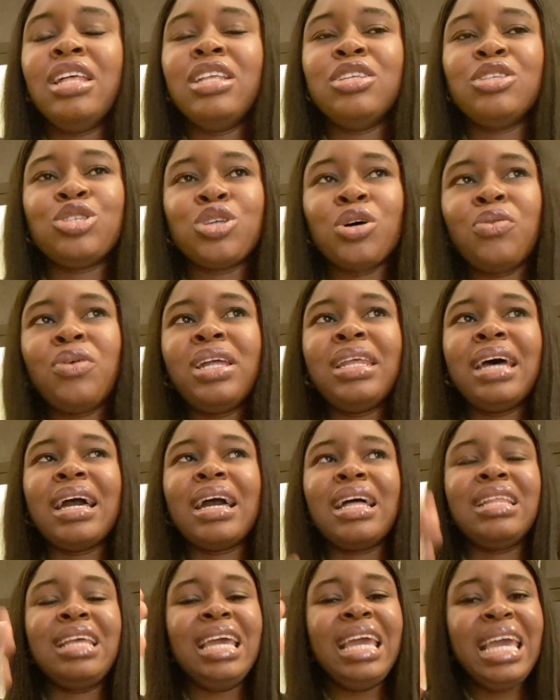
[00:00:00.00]
someone that
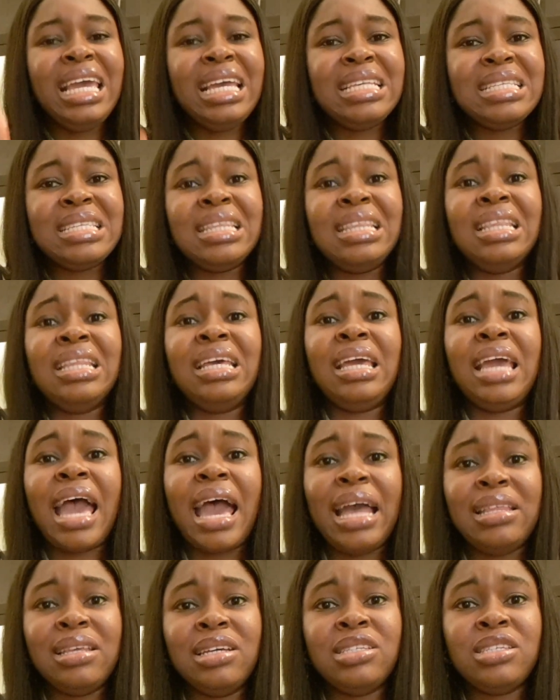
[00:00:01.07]
can easily
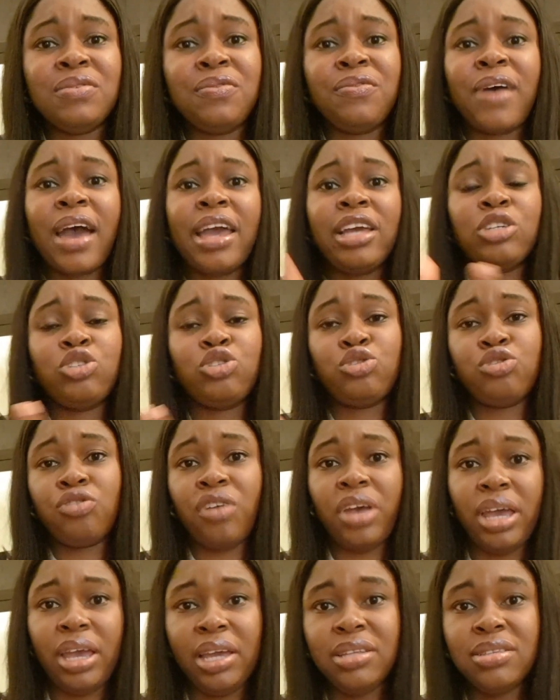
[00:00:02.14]
identify
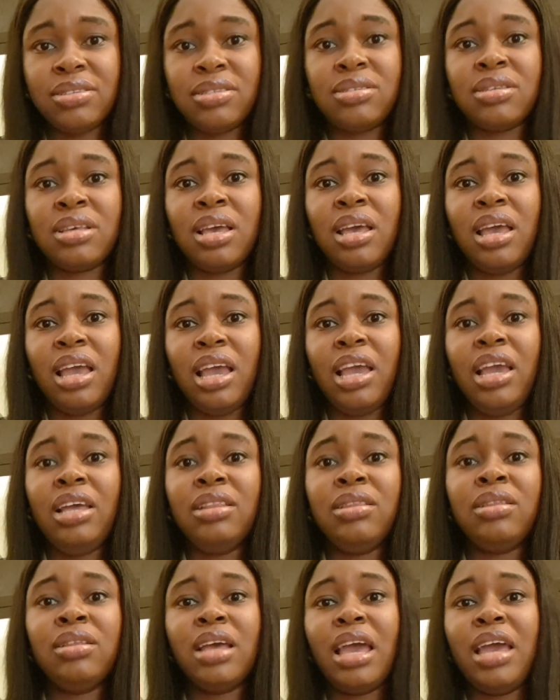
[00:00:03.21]
trends
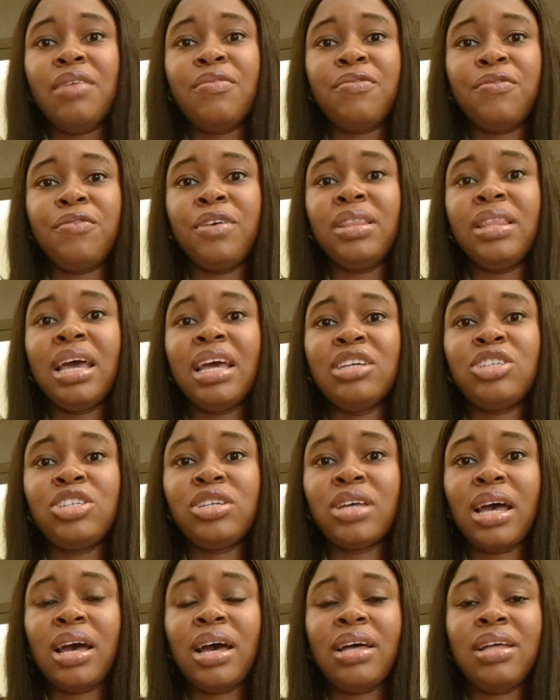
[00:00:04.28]
in a
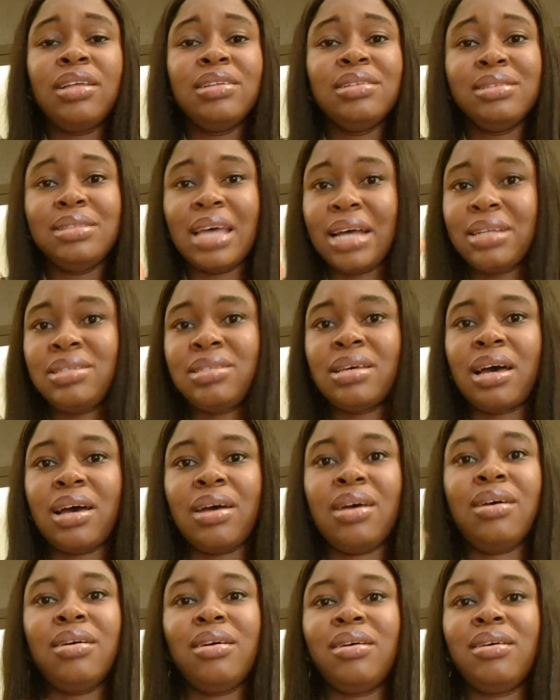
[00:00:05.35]
financial
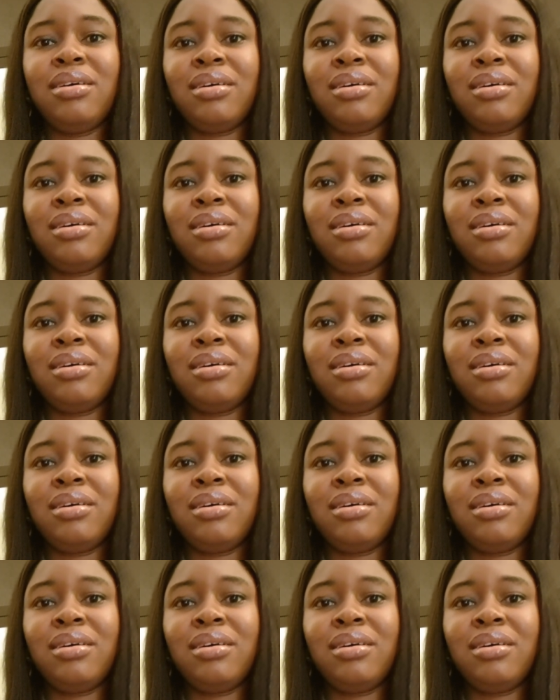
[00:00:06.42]
data,